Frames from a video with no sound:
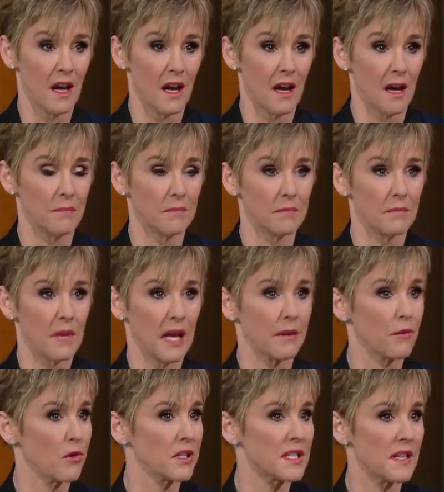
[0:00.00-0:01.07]
Um, and of
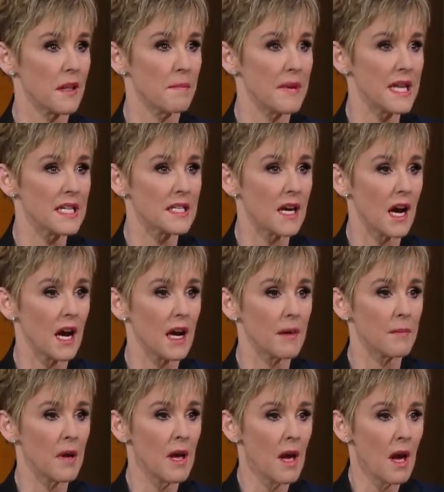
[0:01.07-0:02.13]
course, in the
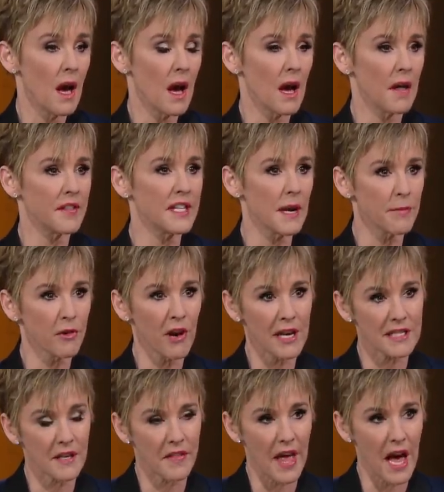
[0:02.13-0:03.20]
meantime, uh, the
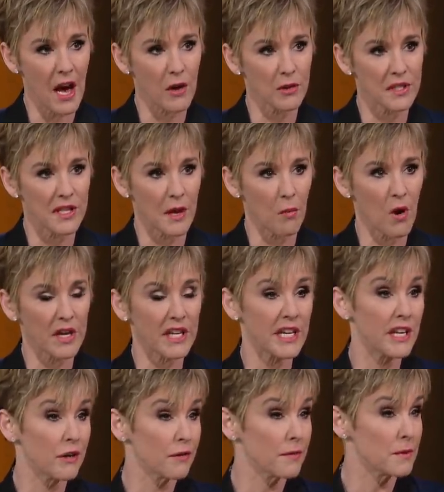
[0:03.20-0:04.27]
Democrats in the House, they want to
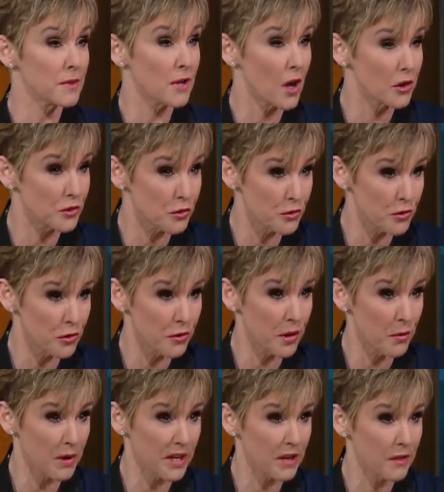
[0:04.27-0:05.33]
hear from Don Jr., they
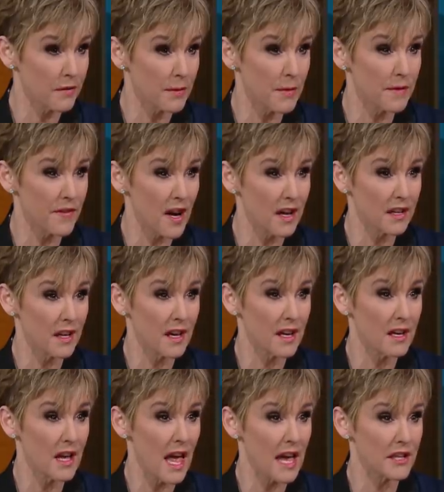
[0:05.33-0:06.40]
want to hear from
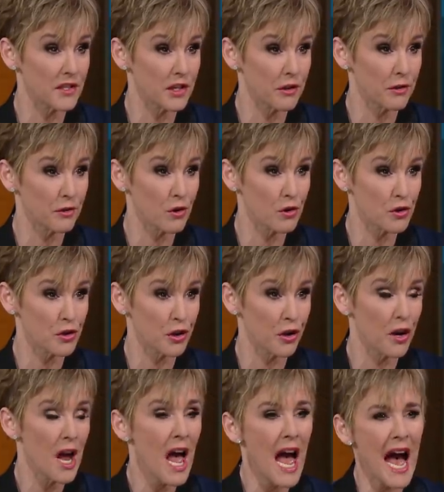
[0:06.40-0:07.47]
Ivanka and Jared Kushner.
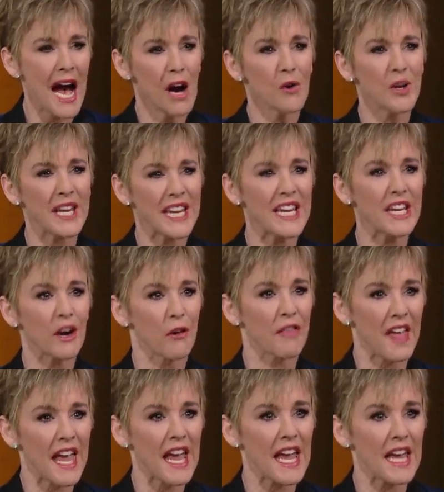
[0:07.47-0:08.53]
How key are
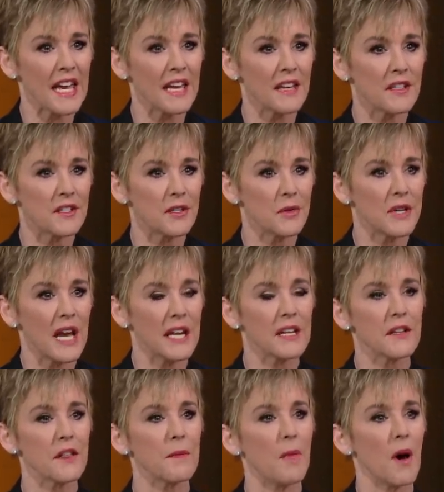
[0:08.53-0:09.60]
they to getting
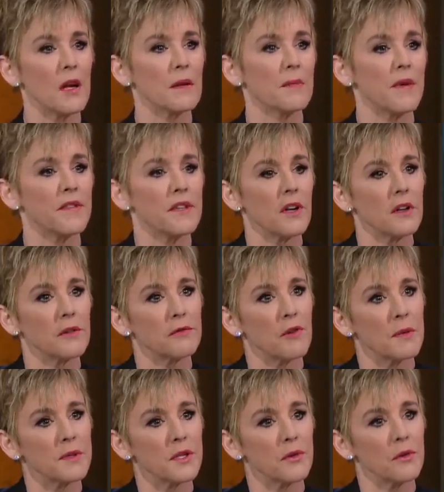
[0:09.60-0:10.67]
to the bottom of the Donald
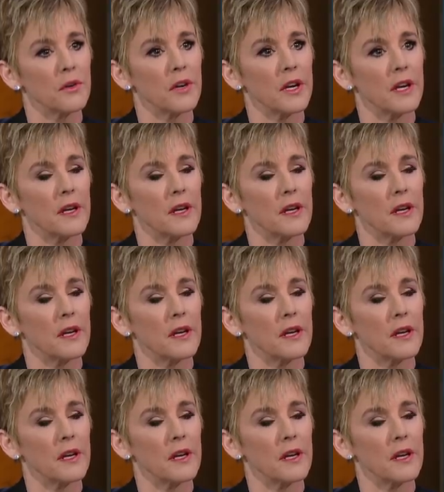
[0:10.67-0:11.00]
Trump story?